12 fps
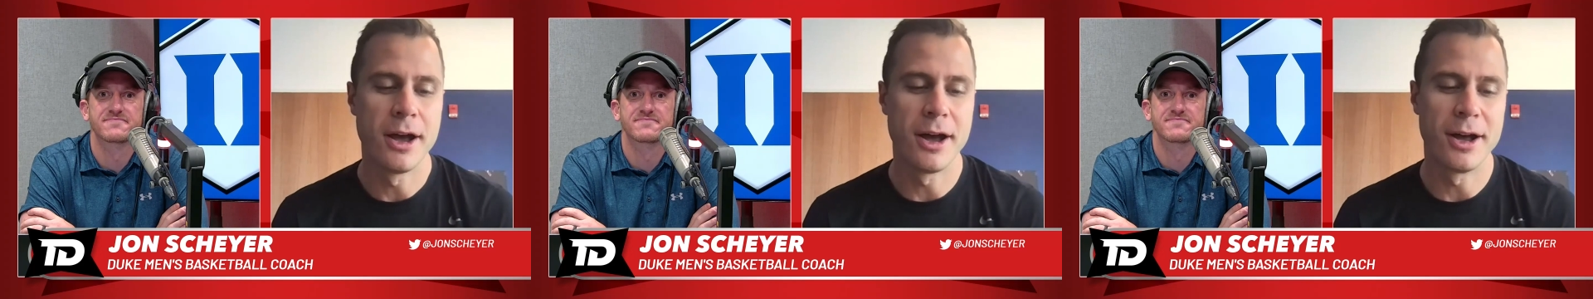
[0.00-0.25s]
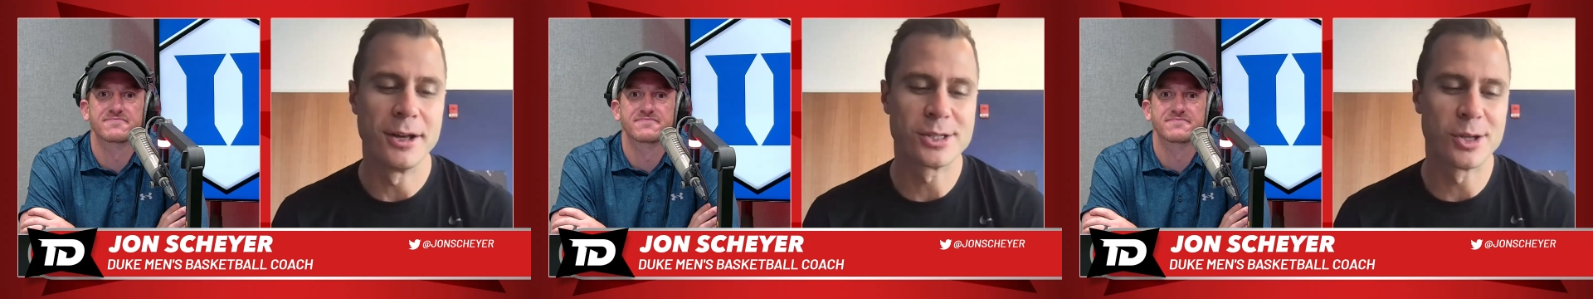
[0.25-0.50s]

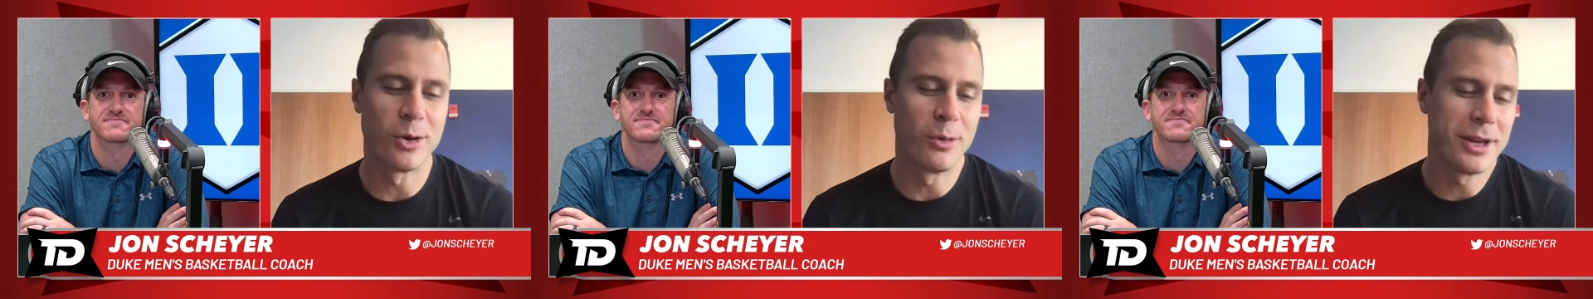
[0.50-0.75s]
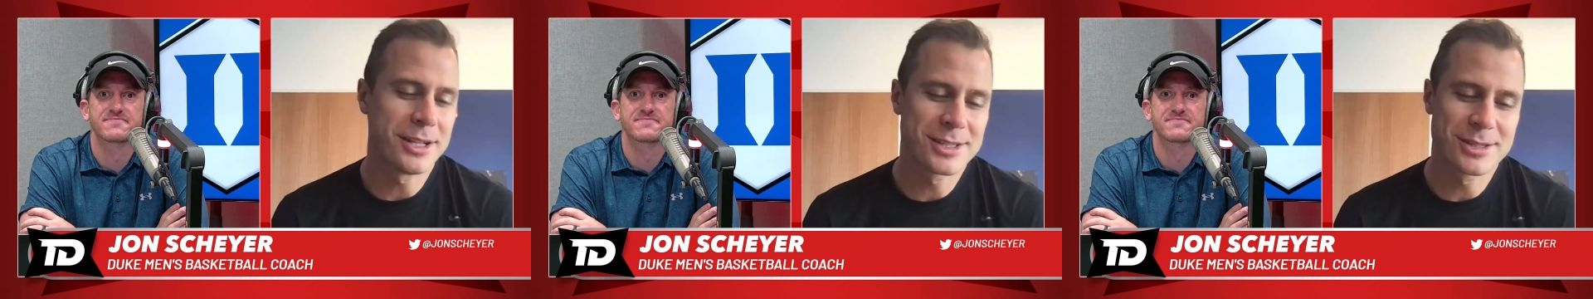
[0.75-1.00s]
Speaker 1: Uh,
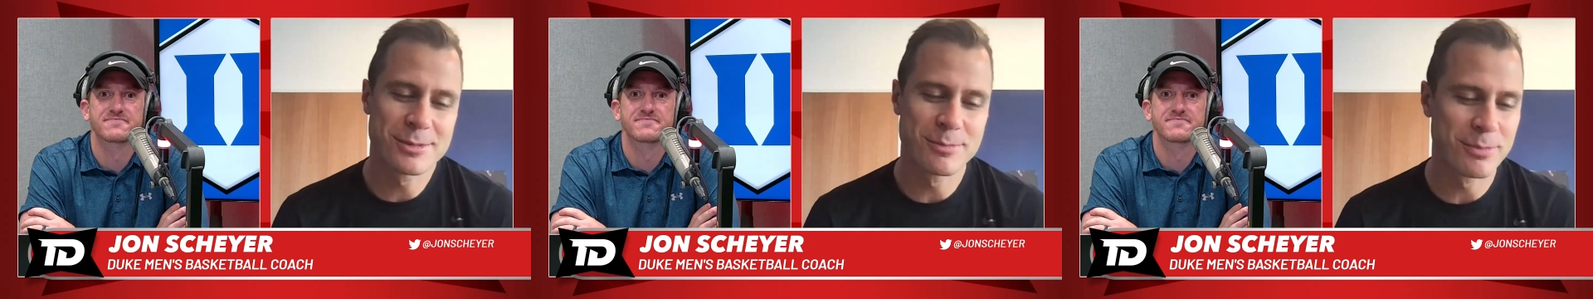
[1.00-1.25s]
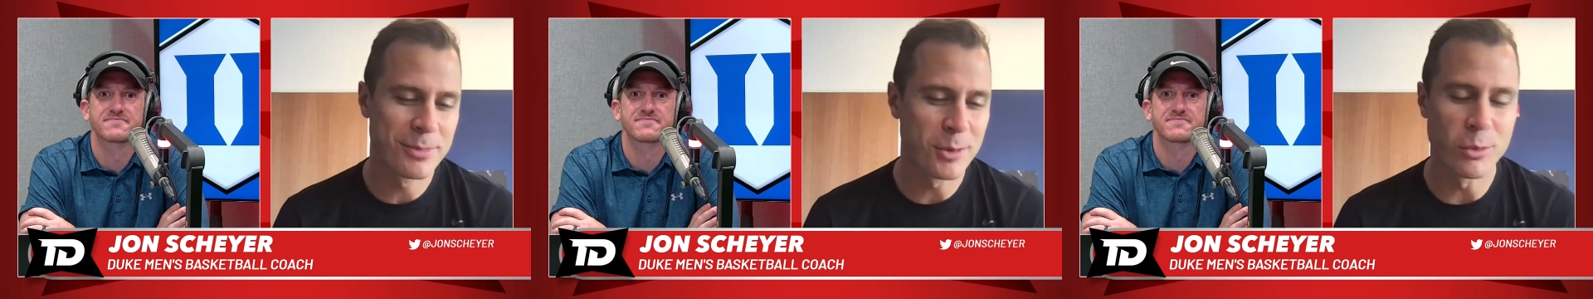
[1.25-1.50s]
so
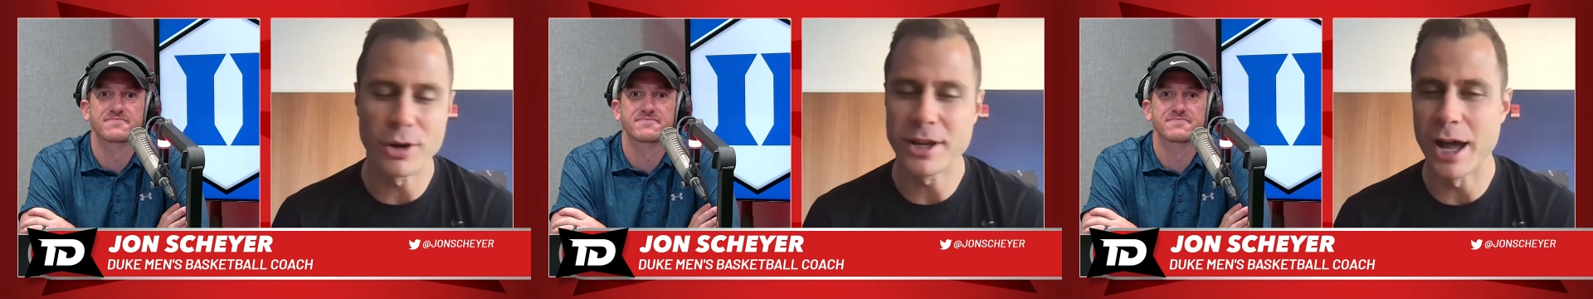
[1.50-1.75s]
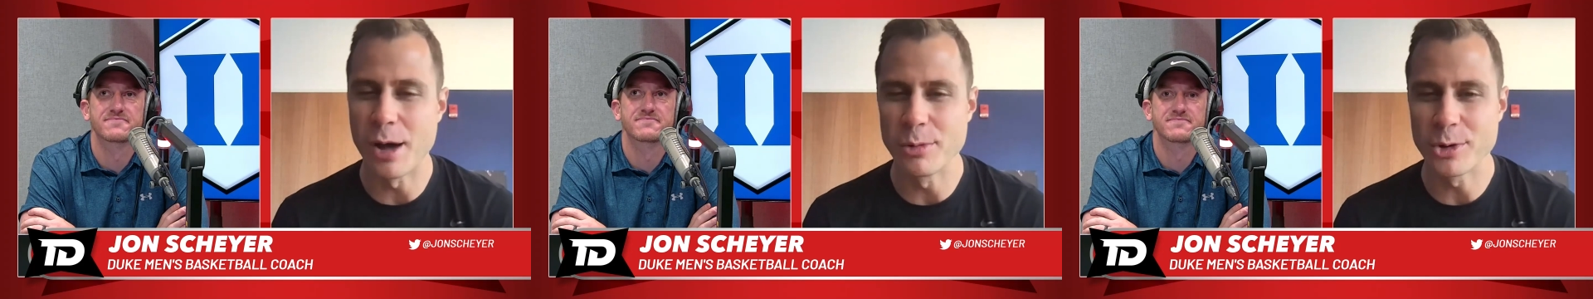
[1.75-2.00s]
it's
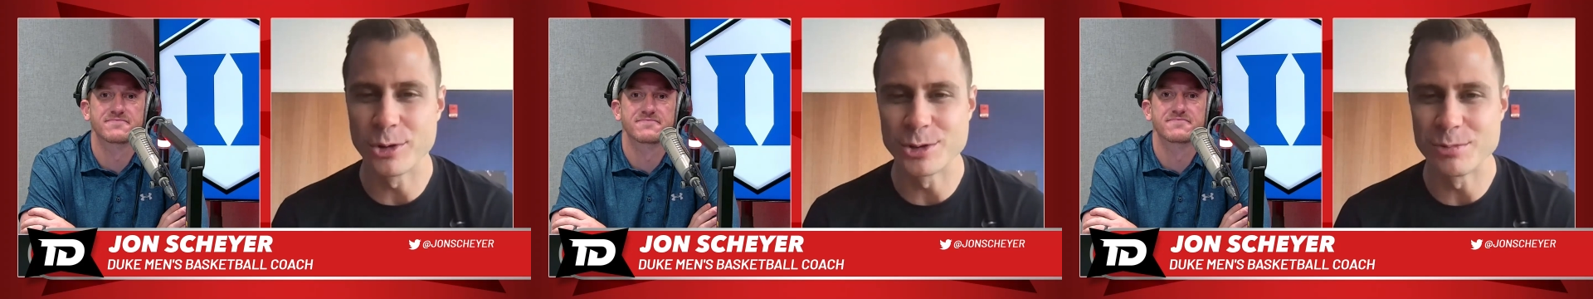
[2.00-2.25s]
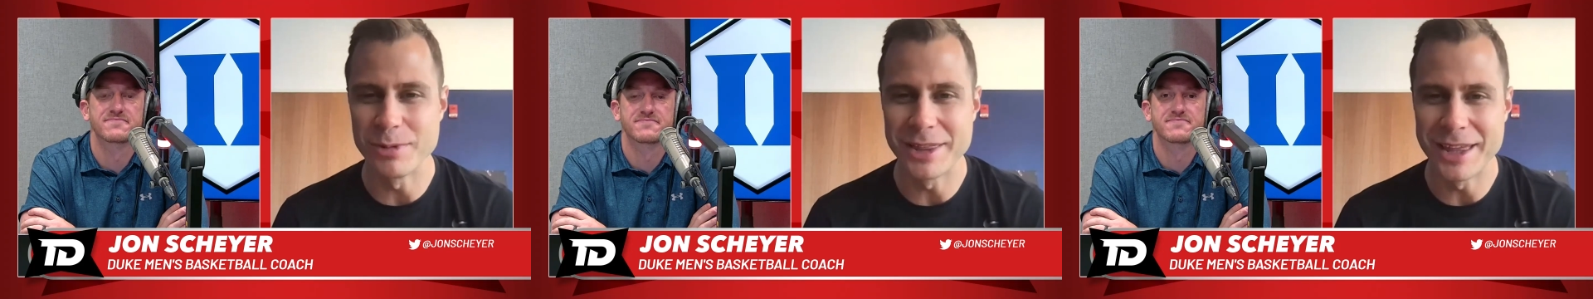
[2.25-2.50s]
more
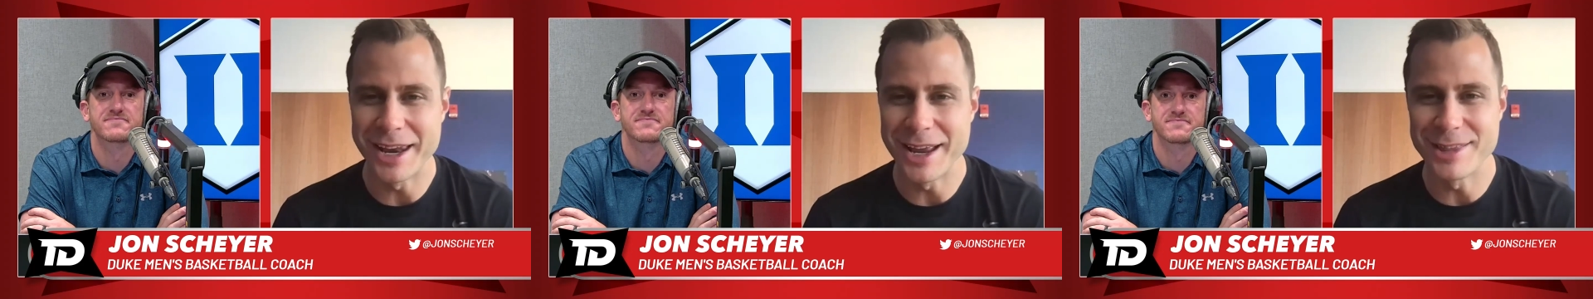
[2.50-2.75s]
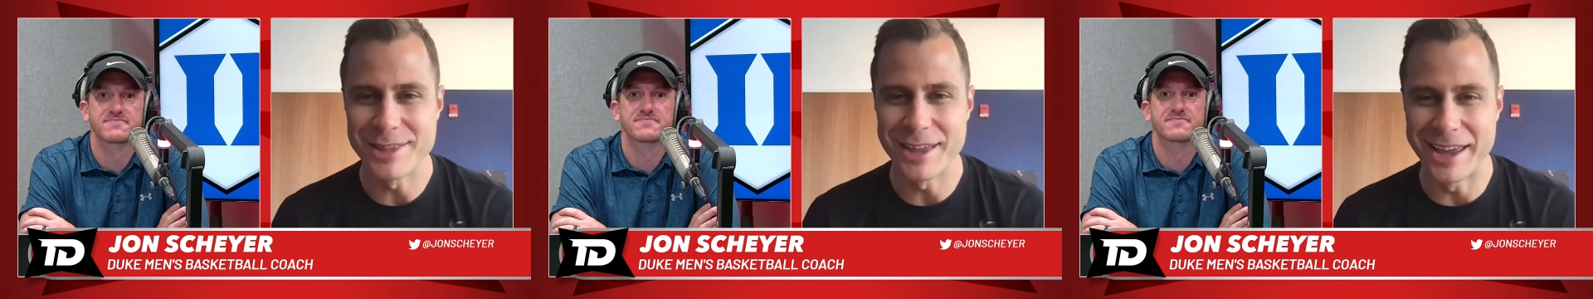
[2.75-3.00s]
comical to me than
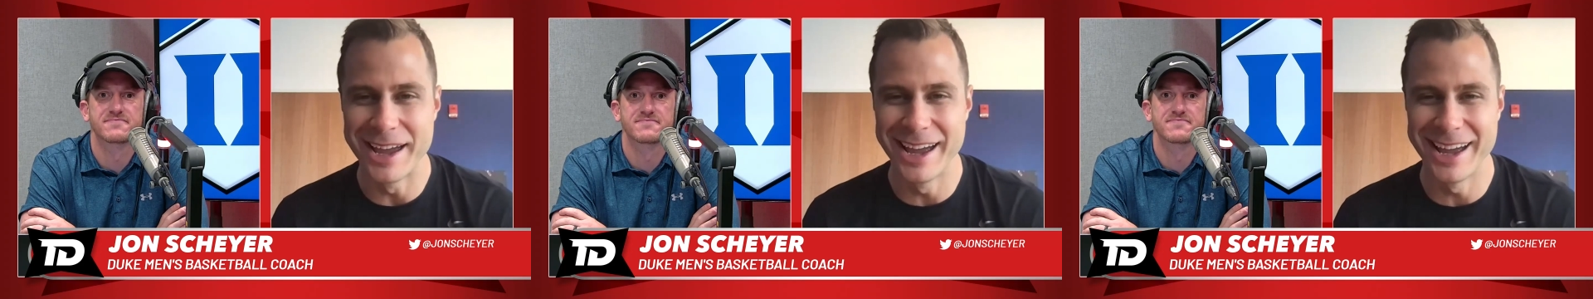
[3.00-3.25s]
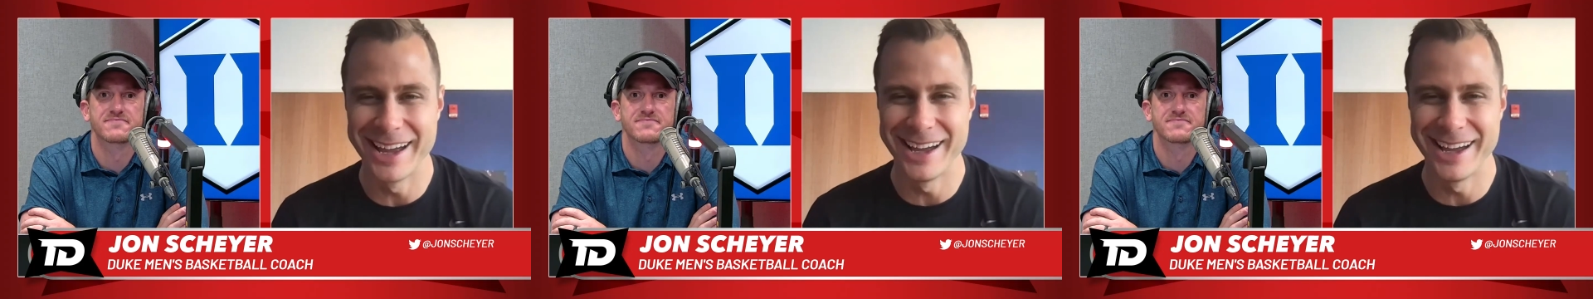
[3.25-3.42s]
anything.